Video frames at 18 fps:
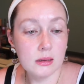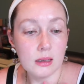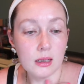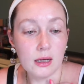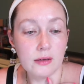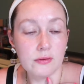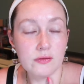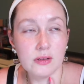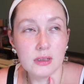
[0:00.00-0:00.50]

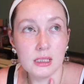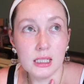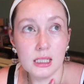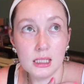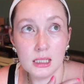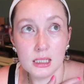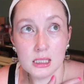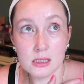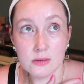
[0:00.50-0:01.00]
I feel
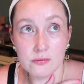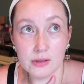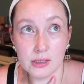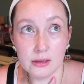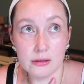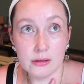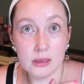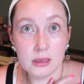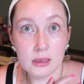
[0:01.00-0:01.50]
like it's
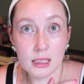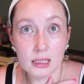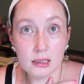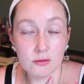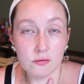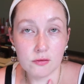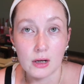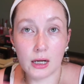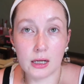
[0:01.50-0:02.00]
very
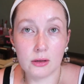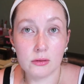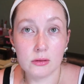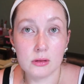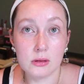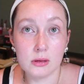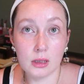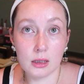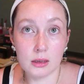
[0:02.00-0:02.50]
like
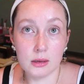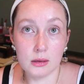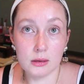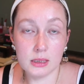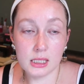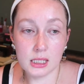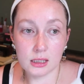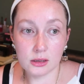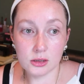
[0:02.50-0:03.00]
viral on
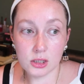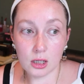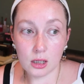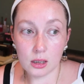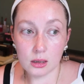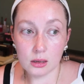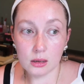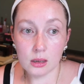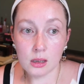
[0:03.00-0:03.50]

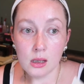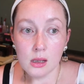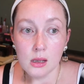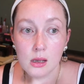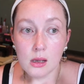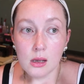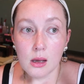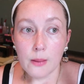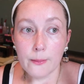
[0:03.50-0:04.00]
TikTok,
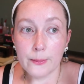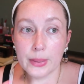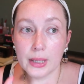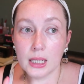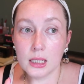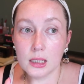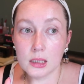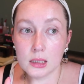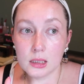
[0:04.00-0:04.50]

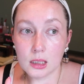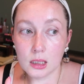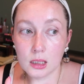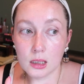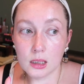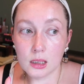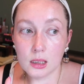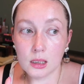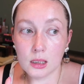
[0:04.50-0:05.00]
but
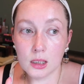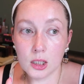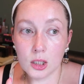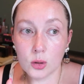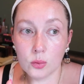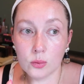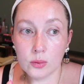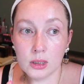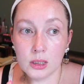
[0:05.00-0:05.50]

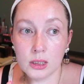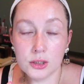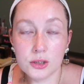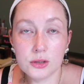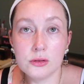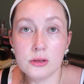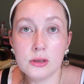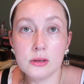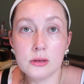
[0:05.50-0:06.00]
no one on
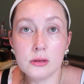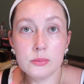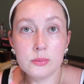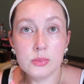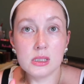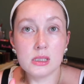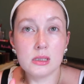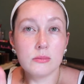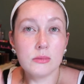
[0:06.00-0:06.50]
YouTube
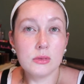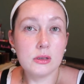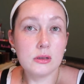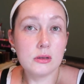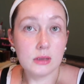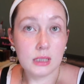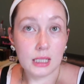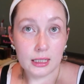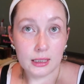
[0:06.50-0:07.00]
seems
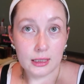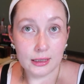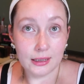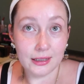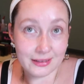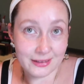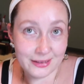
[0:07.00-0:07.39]
to like it.